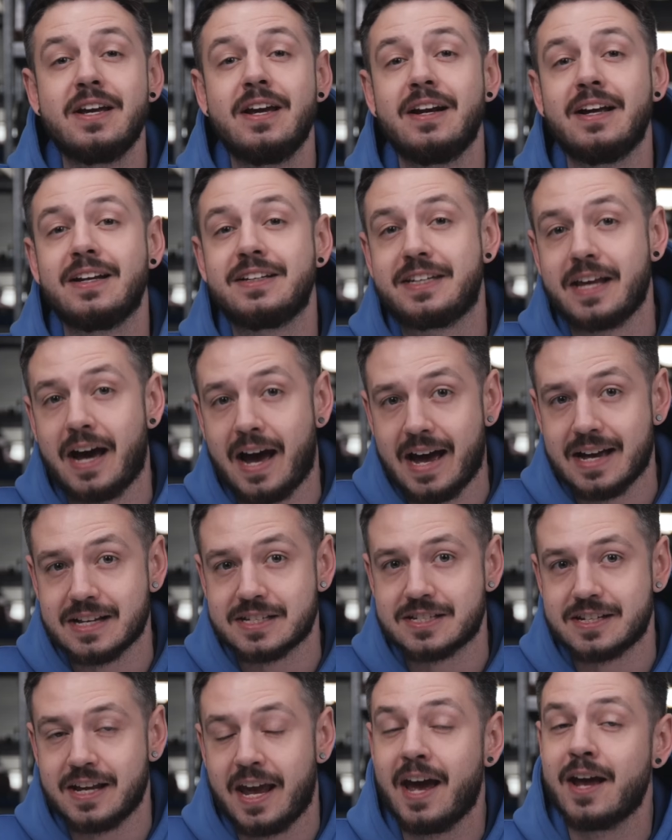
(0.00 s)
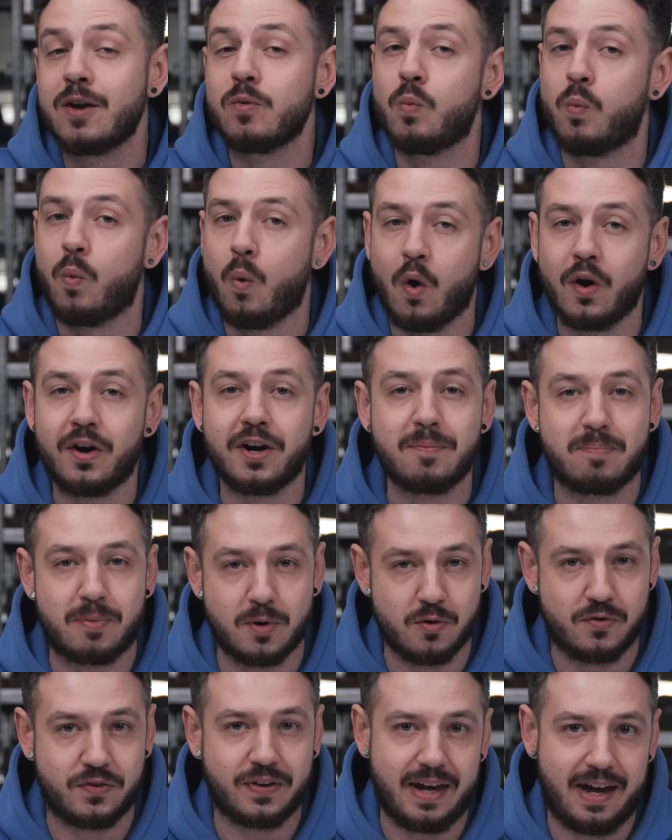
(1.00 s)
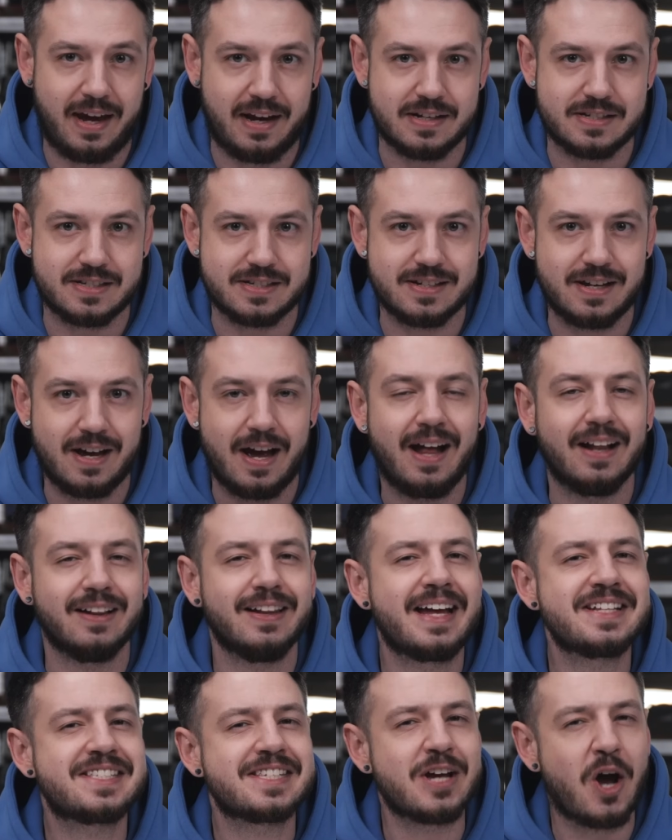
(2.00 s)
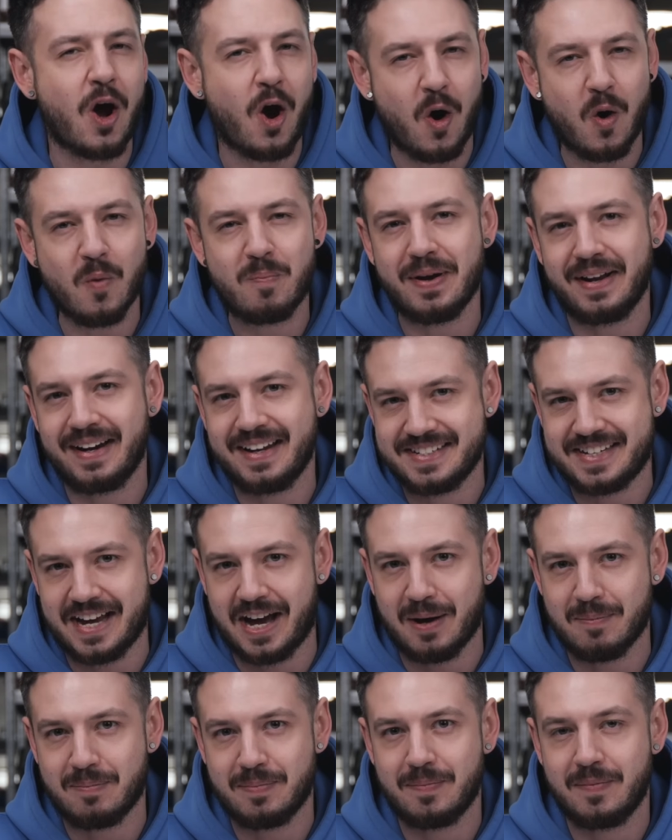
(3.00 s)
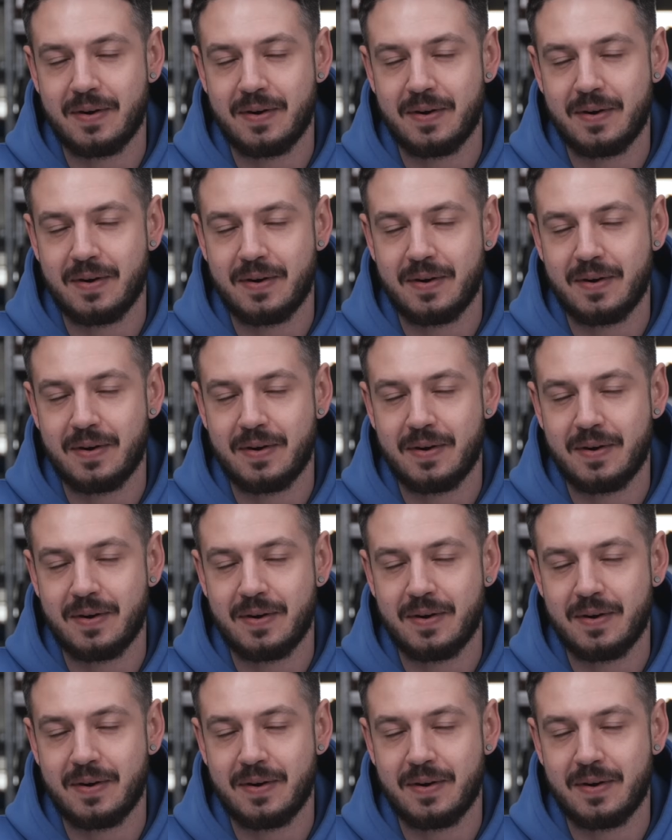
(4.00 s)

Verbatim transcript: in a dust and waterproof case. Let's open it up.